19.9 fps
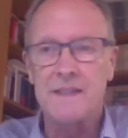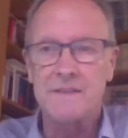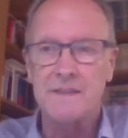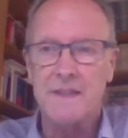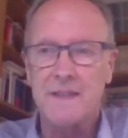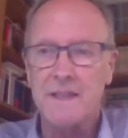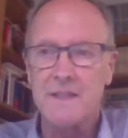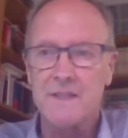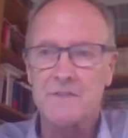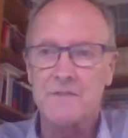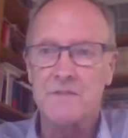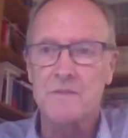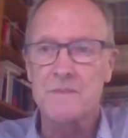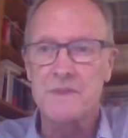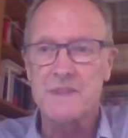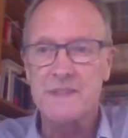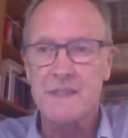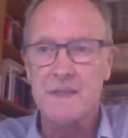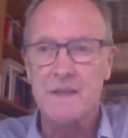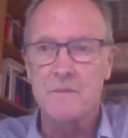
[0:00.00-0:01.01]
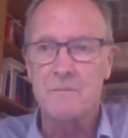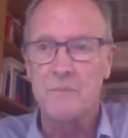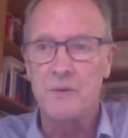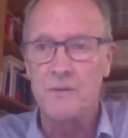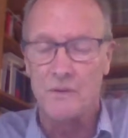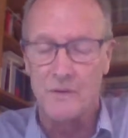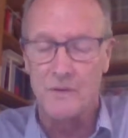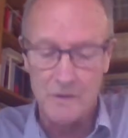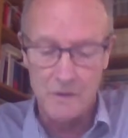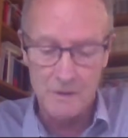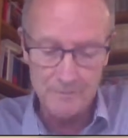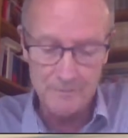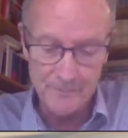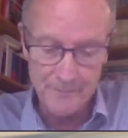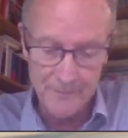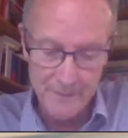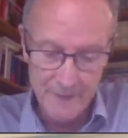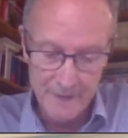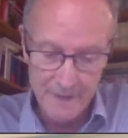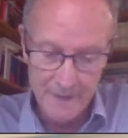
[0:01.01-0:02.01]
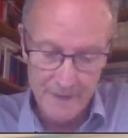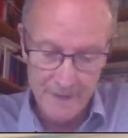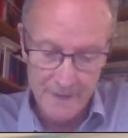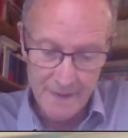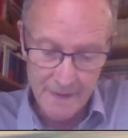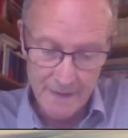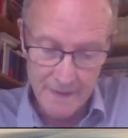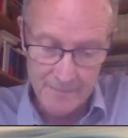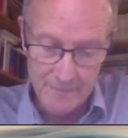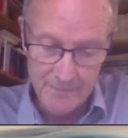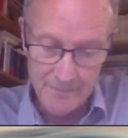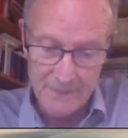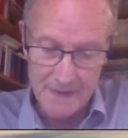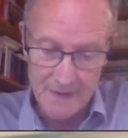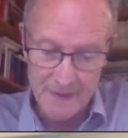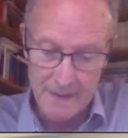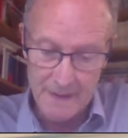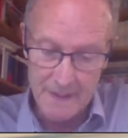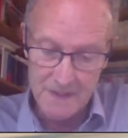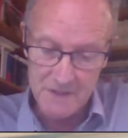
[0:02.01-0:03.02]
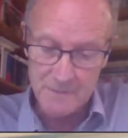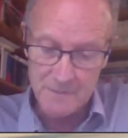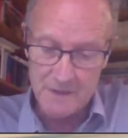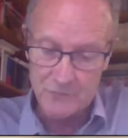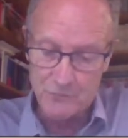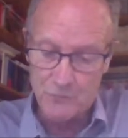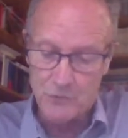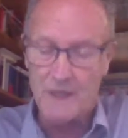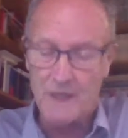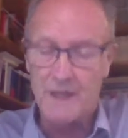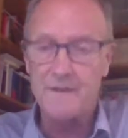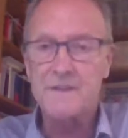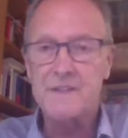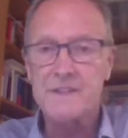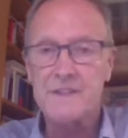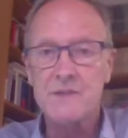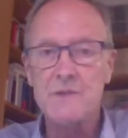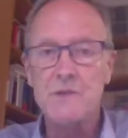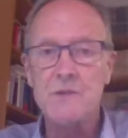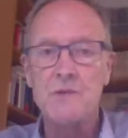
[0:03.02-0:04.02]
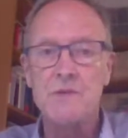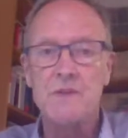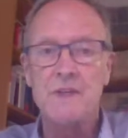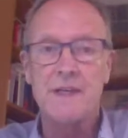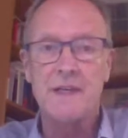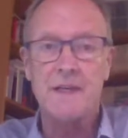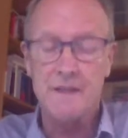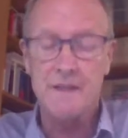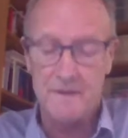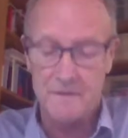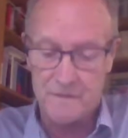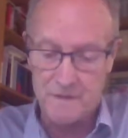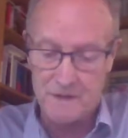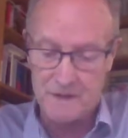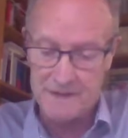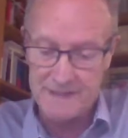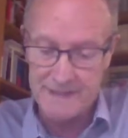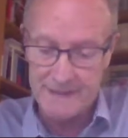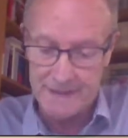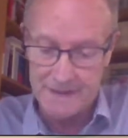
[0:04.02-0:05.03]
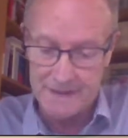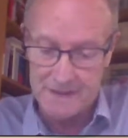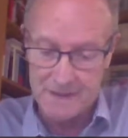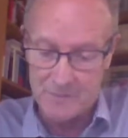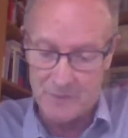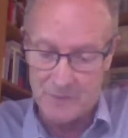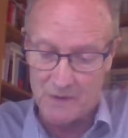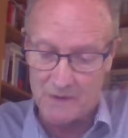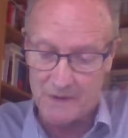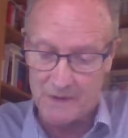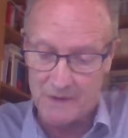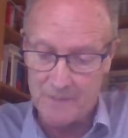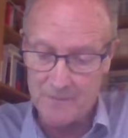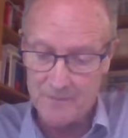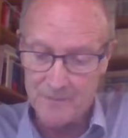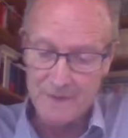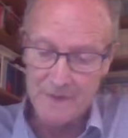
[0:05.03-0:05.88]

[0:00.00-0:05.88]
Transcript: a case from Singapore, A husband and wife sued a fertility body